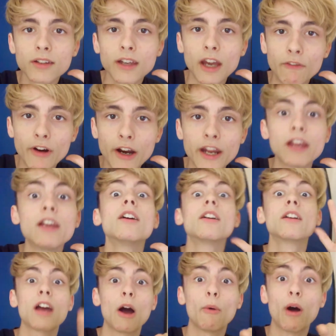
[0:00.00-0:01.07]
Get ready.
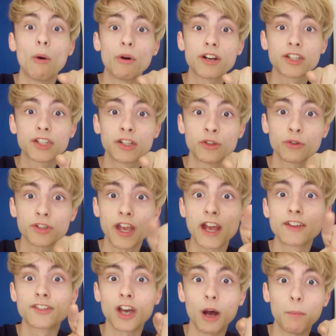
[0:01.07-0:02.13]
I want to see those
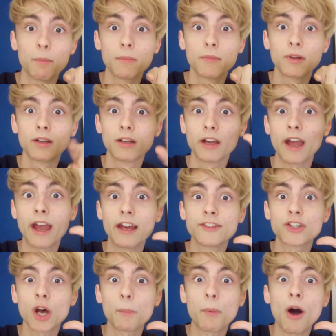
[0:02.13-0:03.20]
hands up.
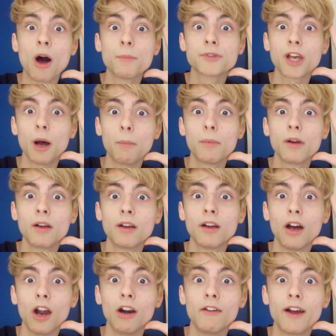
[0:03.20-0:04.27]
Hands up, palms up.
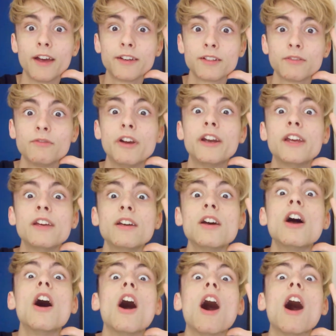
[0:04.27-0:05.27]
Alright, ready?